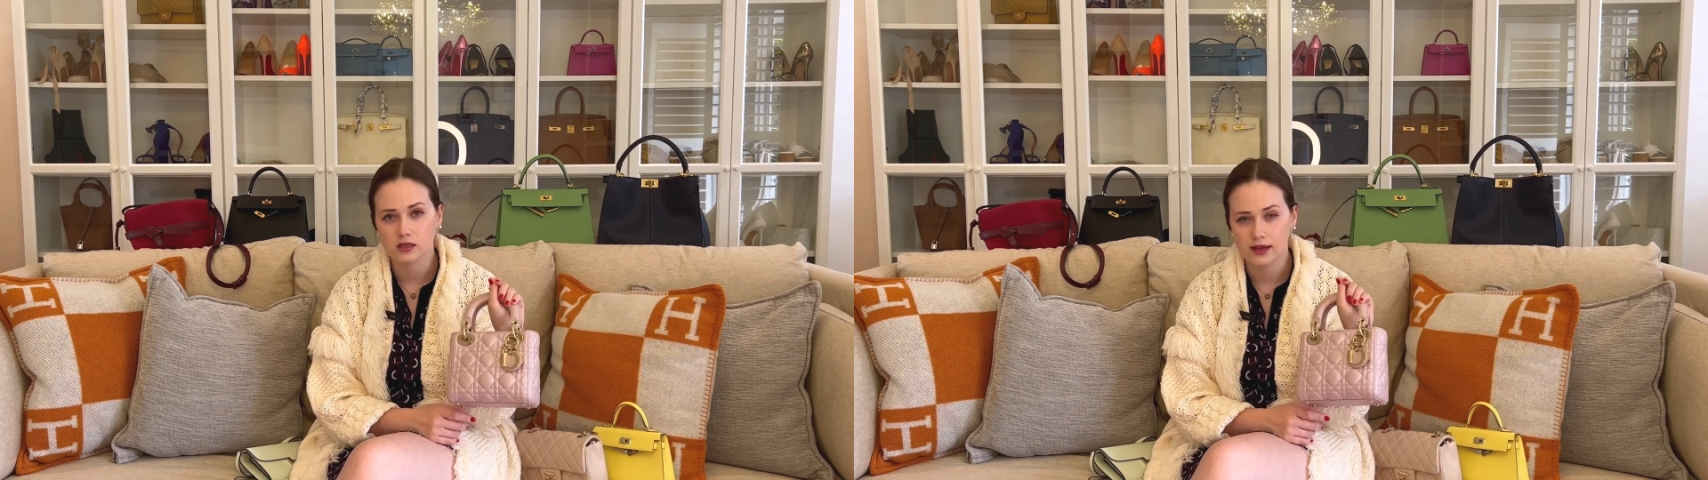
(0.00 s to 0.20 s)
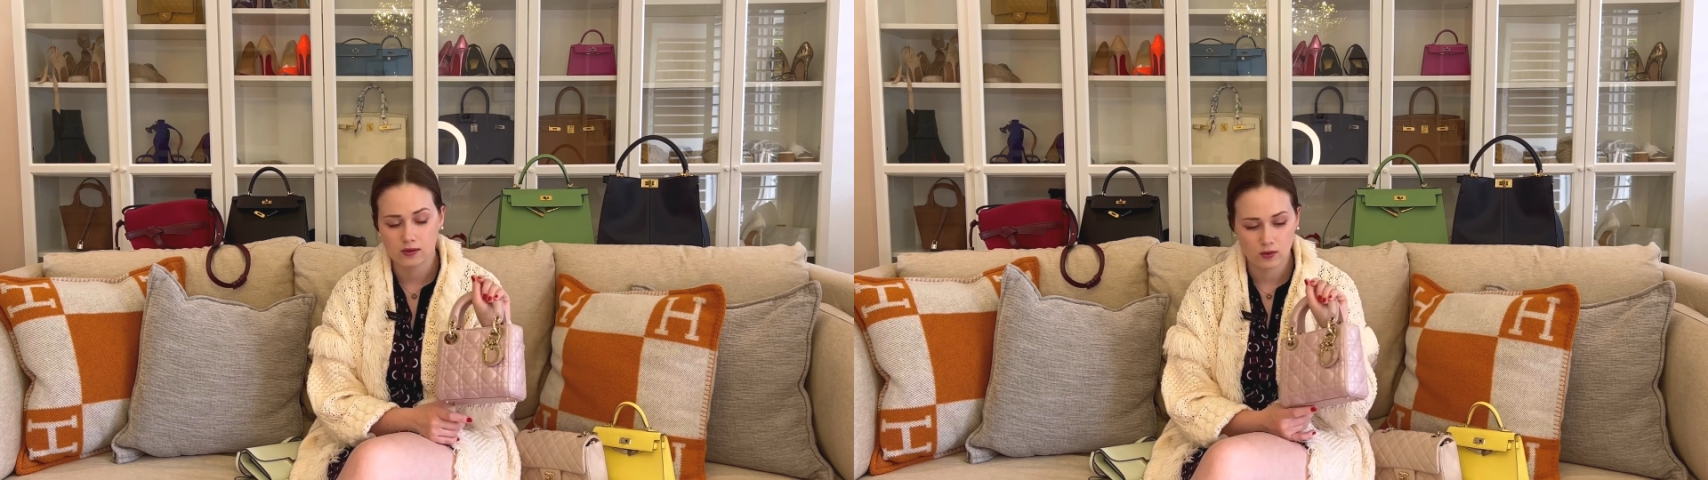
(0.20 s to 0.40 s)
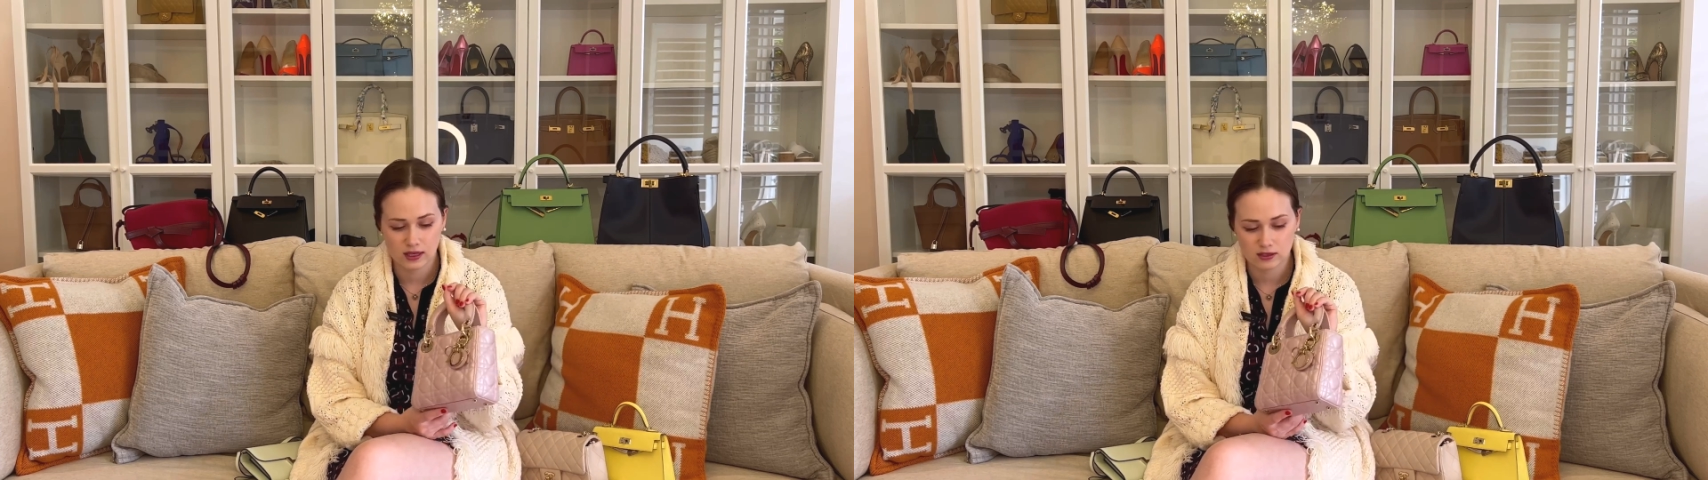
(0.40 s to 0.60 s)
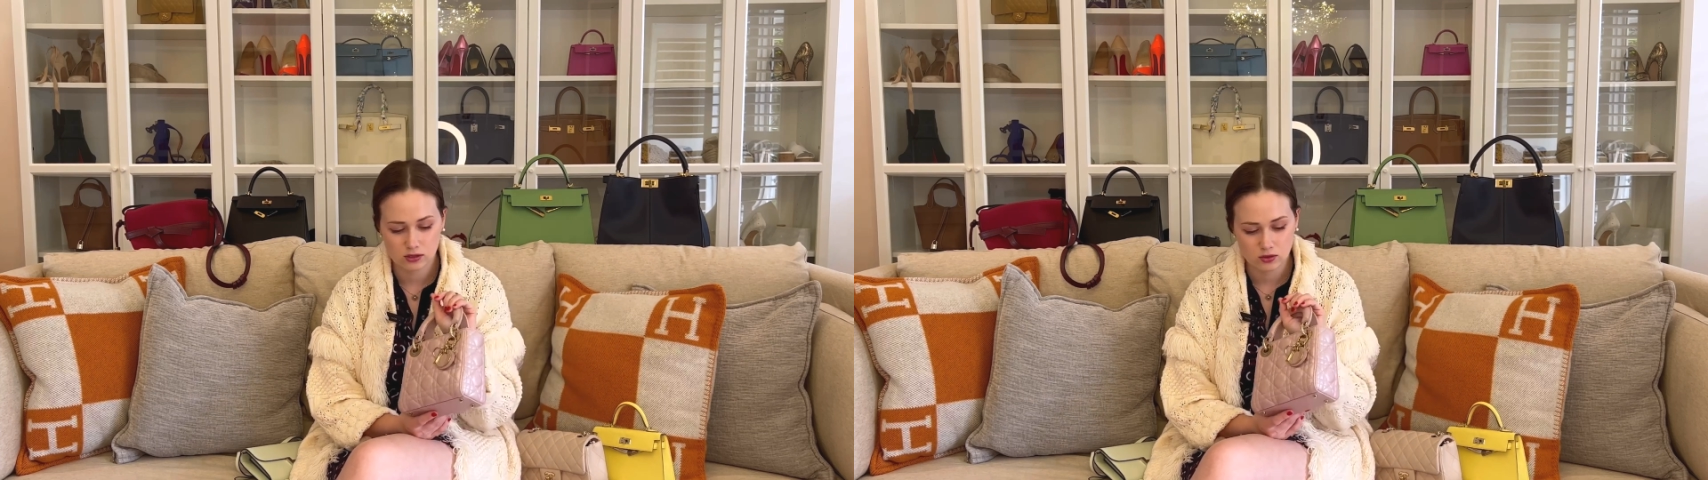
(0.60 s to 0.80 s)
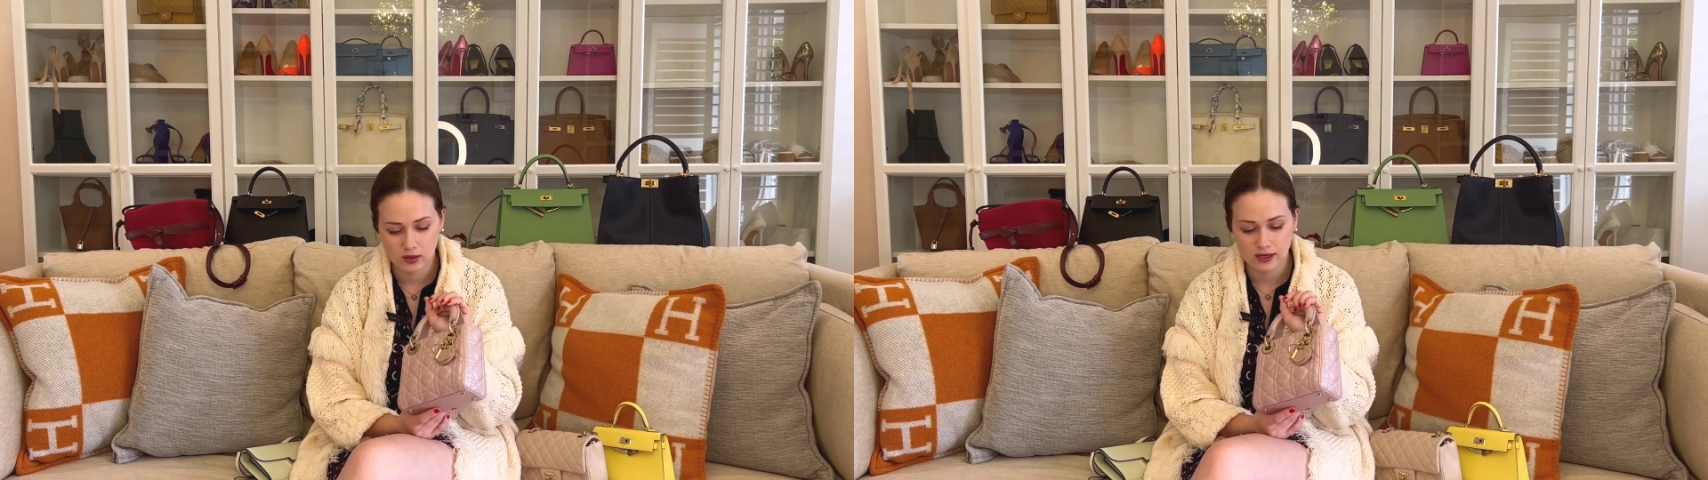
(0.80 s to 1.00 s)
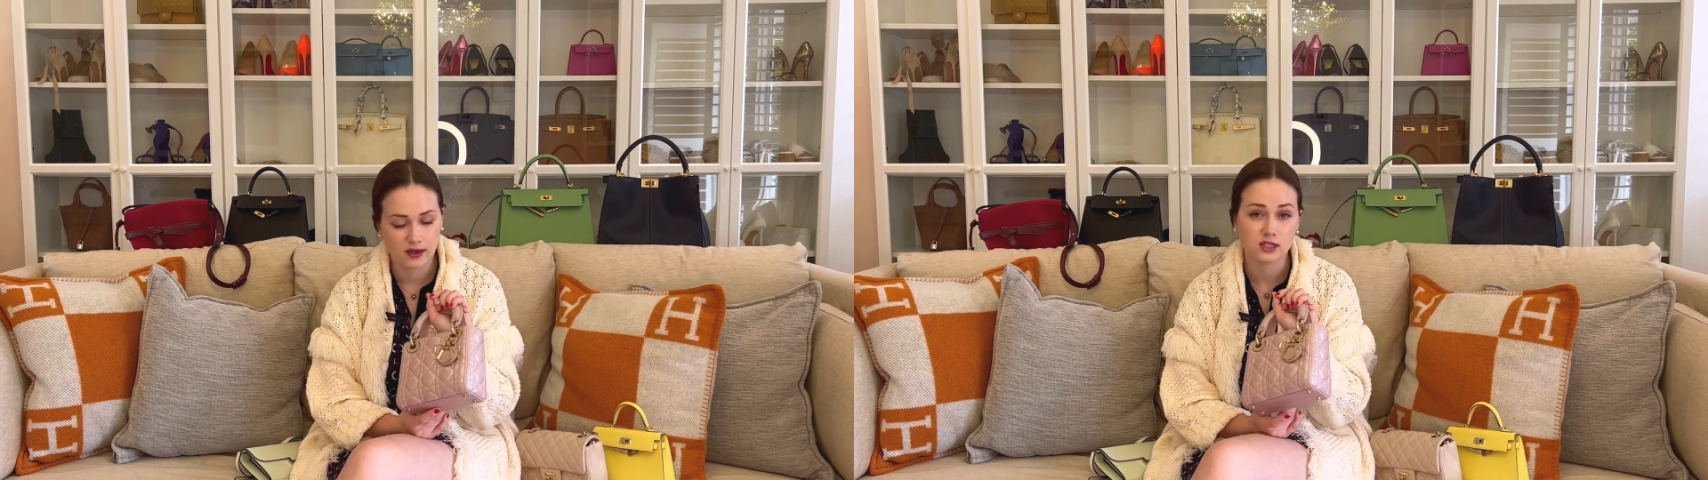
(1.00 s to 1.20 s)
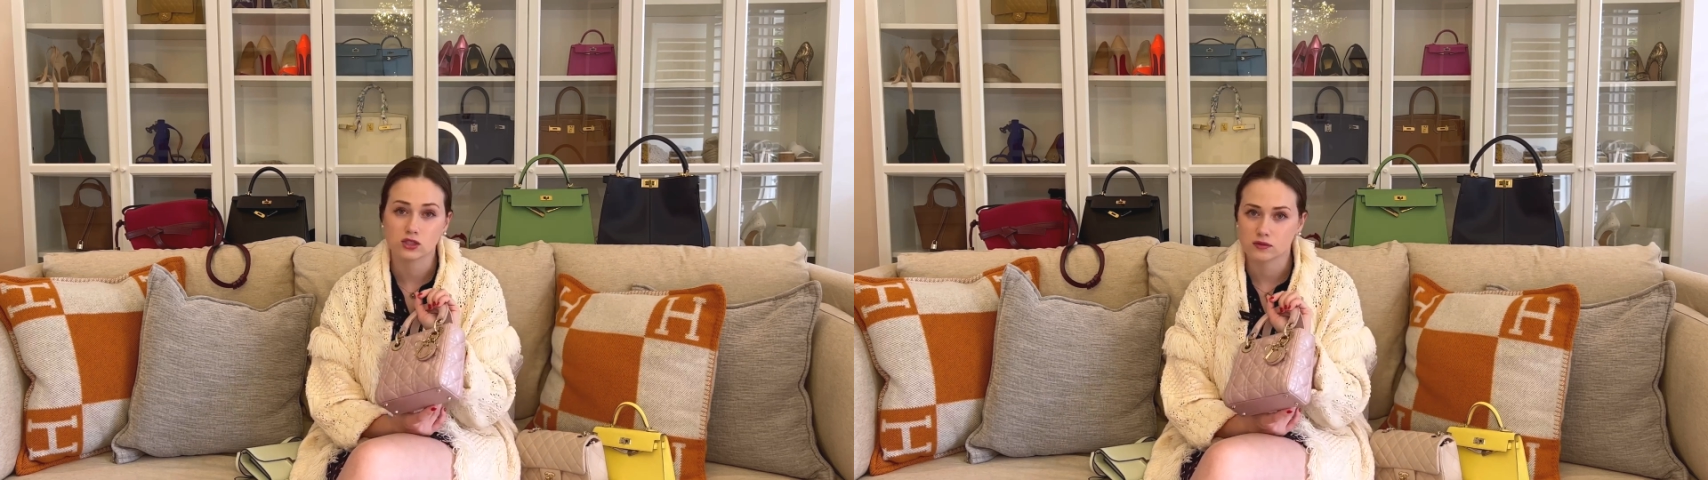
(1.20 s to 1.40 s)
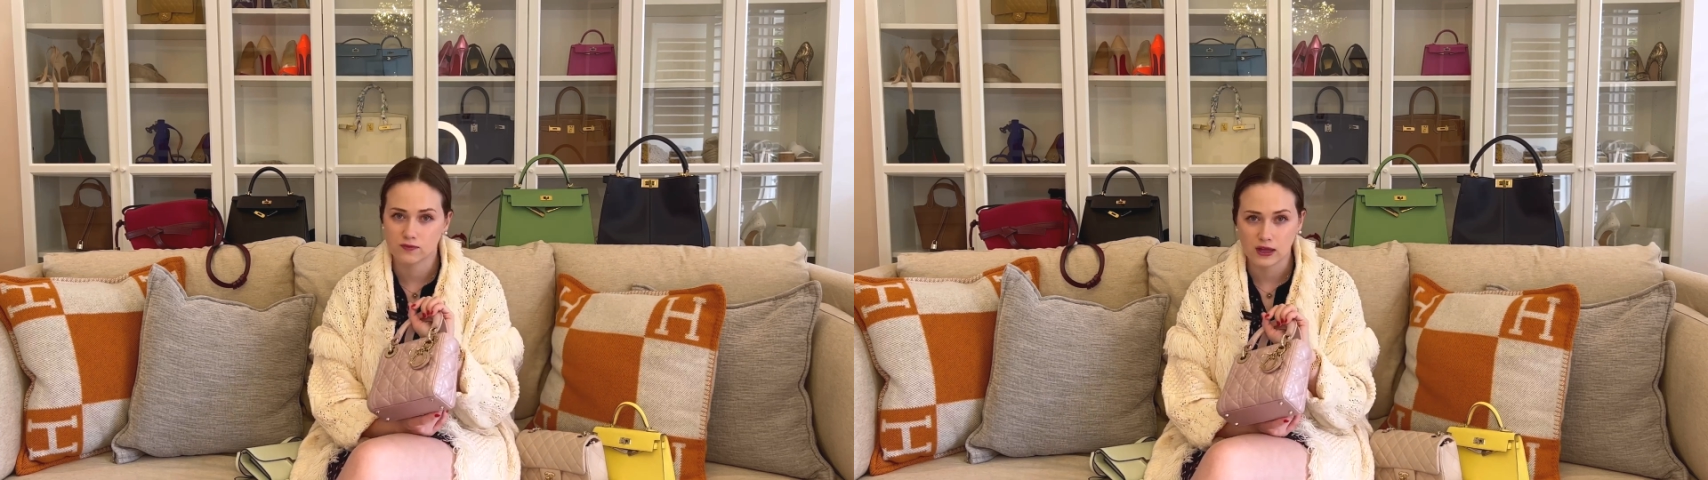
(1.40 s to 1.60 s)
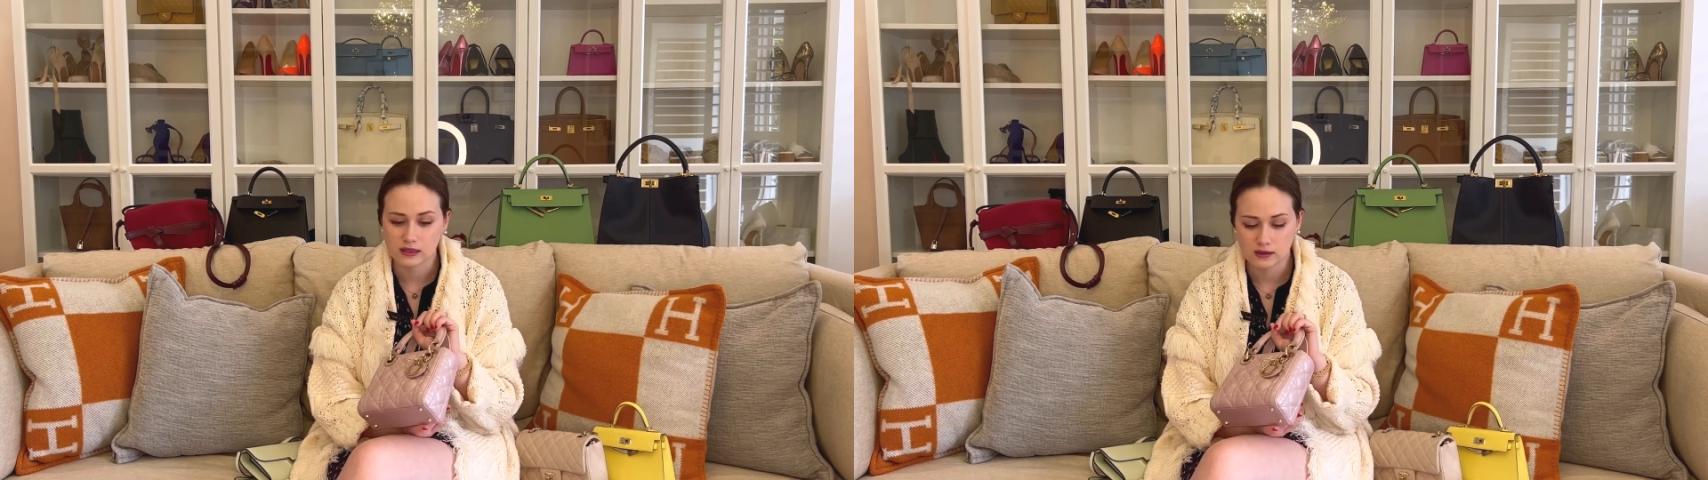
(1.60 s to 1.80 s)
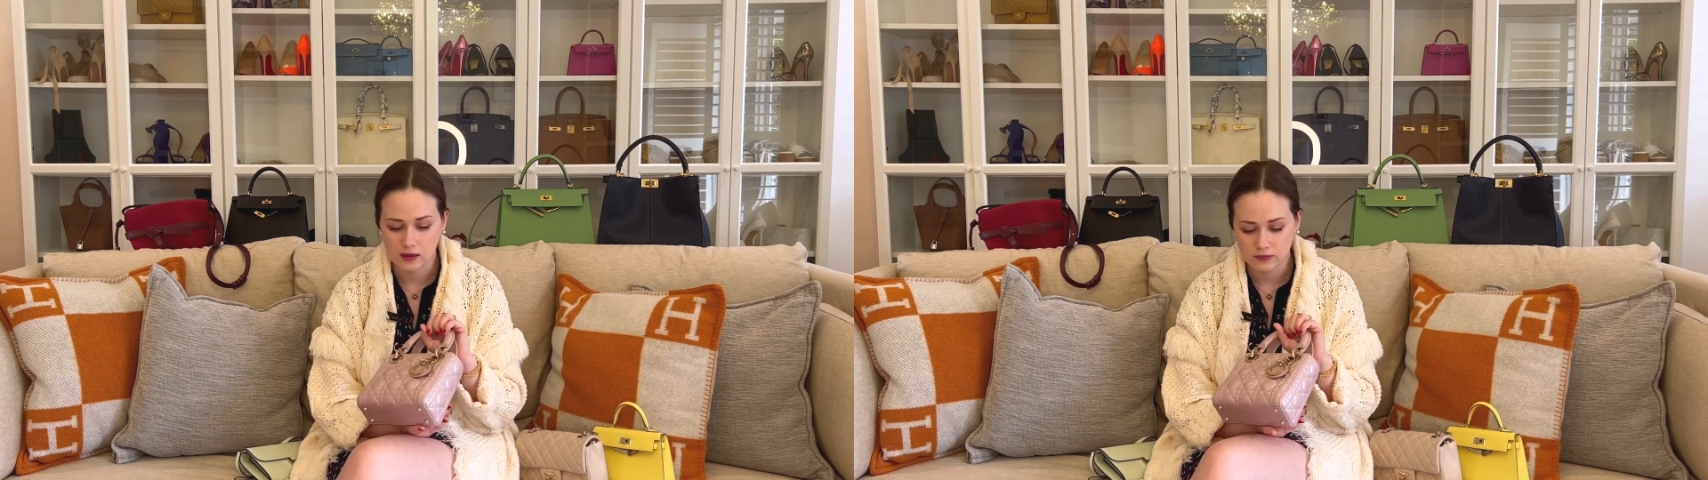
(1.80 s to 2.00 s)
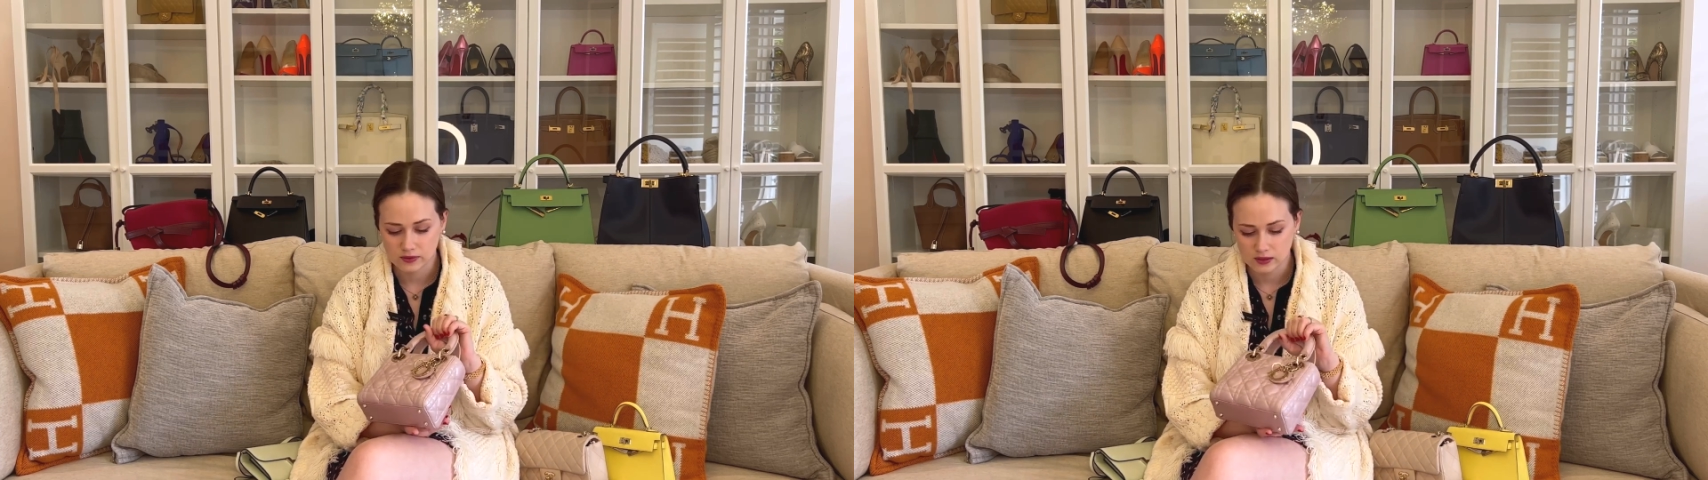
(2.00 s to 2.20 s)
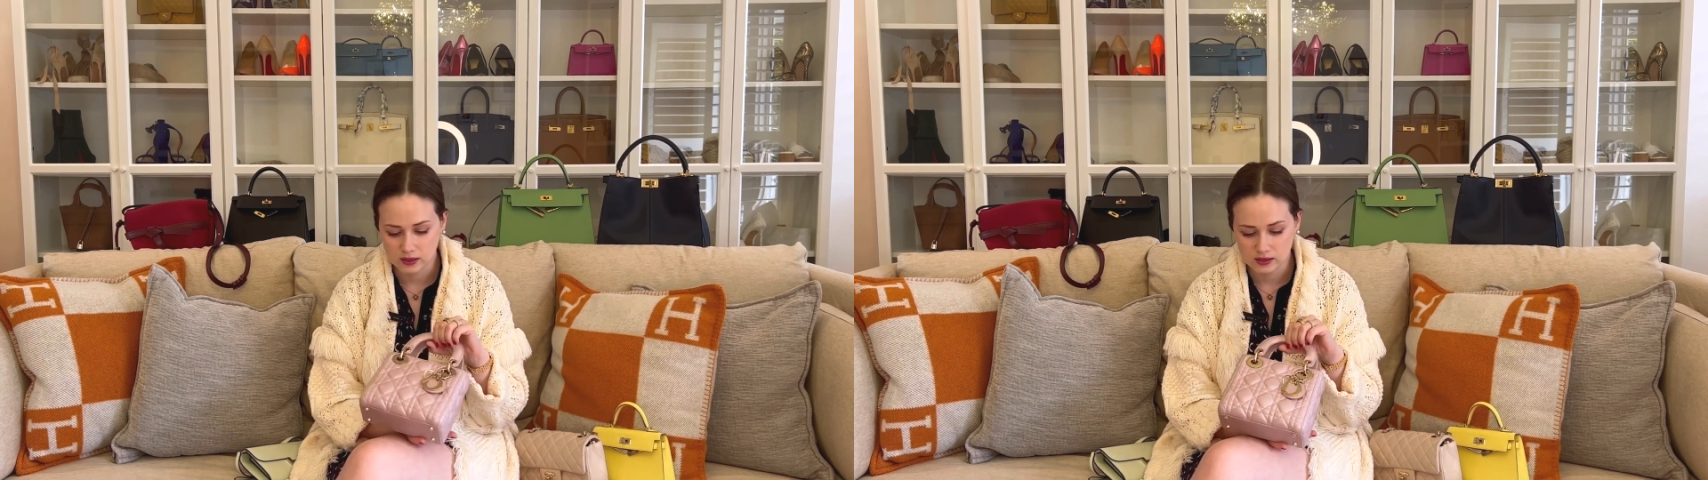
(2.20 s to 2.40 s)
Like when I saw it, I just fell in love with it.